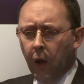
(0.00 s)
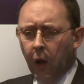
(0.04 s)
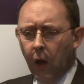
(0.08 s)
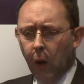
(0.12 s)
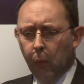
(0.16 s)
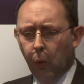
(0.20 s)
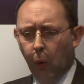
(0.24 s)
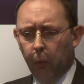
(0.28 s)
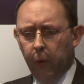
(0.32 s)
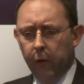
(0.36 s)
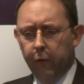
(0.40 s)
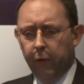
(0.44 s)

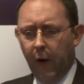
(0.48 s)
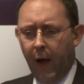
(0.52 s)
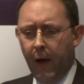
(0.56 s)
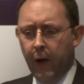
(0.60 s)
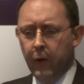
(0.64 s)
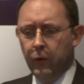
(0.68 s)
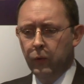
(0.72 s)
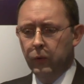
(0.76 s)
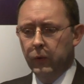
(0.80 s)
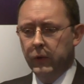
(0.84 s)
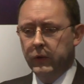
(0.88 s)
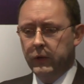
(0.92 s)
And what we
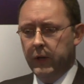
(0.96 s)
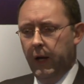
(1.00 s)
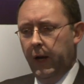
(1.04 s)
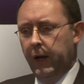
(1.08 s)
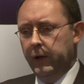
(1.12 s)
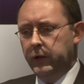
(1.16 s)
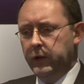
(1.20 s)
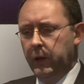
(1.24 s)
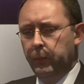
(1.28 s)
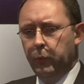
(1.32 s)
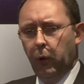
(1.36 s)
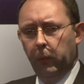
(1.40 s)
found was
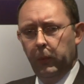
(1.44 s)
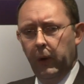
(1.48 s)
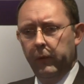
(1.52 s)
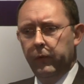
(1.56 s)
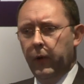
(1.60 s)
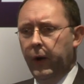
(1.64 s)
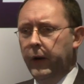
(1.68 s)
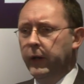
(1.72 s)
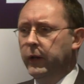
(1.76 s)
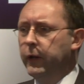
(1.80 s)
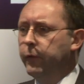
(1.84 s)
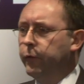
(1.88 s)
actually probably
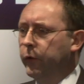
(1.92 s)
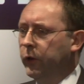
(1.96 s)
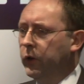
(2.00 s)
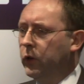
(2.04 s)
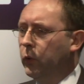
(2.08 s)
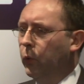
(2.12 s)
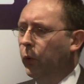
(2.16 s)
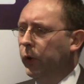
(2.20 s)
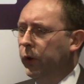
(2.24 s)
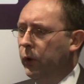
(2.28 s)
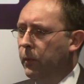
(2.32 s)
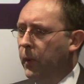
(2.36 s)
very different
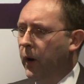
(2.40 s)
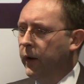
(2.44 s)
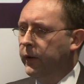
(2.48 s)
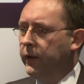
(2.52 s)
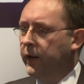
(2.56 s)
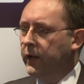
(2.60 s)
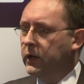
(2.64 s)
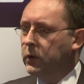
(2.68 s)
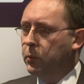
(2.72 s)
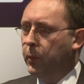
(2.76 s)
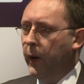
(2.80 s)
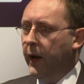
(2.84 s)
to what you might
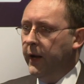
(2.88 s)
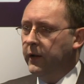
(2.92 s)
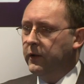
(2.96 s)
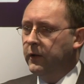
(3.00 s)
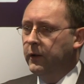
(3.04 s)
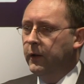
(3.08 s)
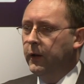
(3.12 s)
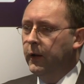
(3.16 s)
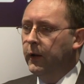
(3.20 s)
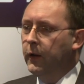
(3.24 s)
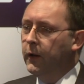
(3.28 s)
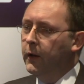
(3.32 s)
expect.
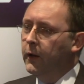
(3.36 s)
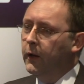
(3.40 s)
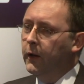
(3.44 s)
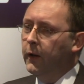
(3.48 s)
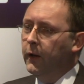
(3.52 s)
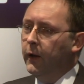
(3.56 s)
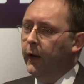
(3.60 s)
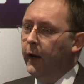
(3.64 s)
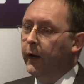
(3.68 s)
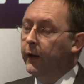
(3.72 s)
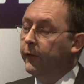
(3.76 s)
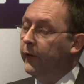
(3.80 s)

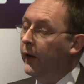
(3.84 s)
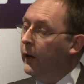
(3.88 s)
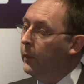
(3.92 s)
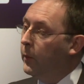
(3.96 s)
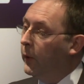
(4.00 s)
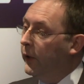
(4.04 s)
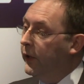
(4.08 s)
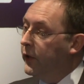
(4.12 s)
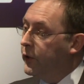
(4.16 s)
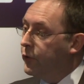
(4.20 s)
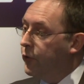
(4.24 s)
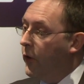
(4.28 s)
And if
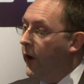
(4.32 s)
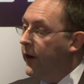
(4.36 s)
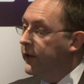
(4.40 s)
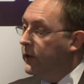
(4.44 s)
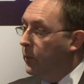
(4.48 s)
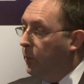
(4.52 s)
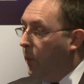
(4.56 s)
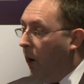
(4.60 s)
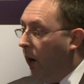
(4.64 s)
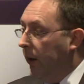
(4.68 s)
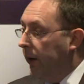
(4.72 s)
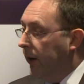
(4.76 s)
anybody's tried
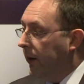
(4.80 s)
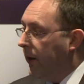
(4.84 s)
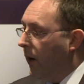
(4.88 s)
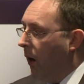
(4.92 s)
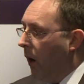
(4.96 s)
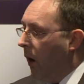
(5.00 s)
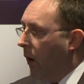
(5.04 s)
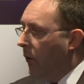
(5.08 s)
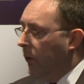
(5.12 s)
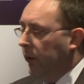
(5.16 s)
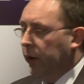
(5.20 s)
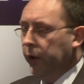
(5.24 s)
to buy a
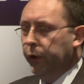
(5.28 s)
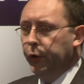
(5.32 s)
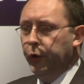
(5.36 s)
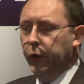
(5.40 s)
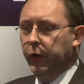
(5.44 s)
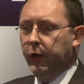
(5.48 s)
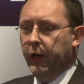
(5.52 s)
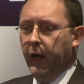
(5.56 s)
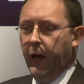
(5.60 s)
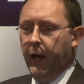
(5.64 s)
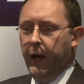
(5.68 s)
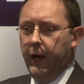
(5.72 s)
car in the
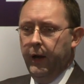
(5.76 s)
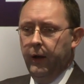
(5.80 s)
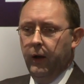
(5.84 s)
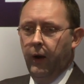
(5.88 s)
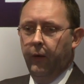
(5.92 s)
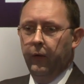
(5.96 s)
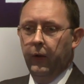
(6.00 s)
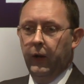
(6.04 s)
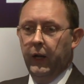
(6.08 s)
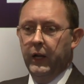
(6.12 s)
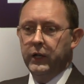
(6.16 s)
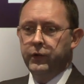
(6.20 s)
UK
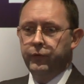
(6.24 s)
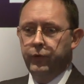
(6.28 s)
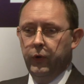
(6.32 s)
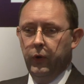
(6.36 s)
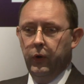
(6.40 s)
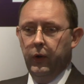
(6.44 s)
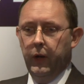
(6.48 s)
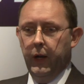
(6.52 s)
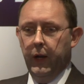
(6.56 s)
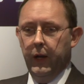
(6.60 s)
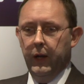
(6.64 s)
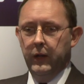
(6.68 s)
over the last few
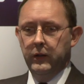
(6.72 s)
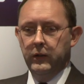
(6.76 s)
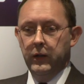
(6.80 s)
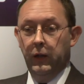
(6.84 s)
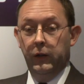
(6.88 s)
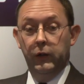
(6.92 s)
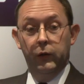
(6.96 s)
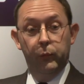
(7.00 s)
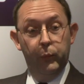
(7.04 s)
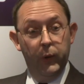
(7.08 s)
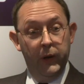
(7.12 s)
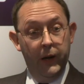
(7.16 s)
years
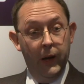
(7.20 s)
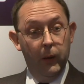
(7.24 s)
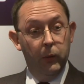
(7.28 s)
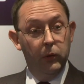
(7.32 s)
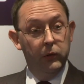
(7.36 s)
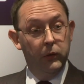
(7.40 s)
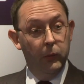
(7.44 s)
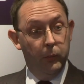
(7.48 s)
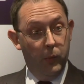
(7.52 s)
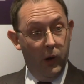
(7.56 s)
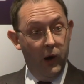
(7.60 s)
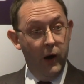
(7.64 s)
and you've been able
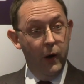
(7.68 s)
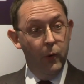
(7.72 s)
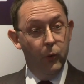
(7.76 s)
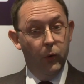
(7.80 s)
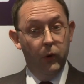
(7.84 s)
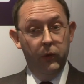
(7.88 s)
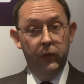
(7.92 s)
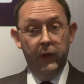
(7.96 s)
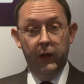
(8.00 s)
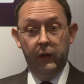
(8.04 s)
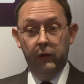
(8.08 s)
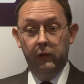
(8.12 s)
to buy
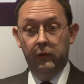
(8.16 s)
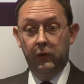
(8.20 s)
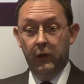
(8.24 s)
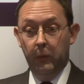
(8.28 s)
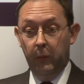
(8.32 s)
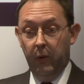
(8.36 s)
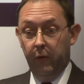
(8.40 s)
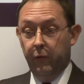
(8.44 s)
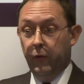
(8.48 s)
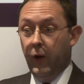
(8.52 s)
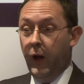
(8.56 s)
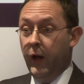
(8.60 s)
one, then to
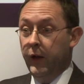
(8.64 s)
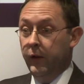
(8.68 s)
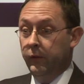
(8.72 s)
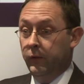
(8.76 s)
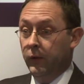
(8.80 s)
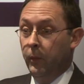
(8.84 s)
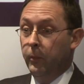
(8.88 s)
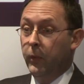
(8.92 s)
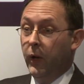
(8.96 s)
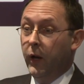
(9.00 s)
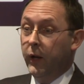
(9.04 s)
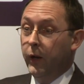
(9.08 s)
be fair, you've
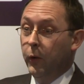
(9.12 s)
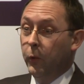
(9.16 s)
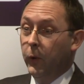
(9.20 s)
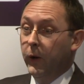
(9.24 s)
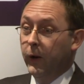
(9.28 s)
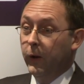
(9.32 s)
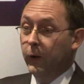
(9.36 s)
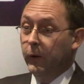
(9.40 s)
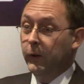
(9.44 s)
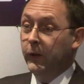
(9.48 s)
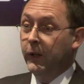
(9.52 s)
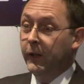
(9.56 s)
done bloody
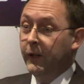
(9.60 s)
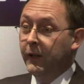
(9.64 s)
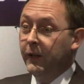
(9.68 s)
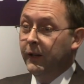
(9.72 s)
well,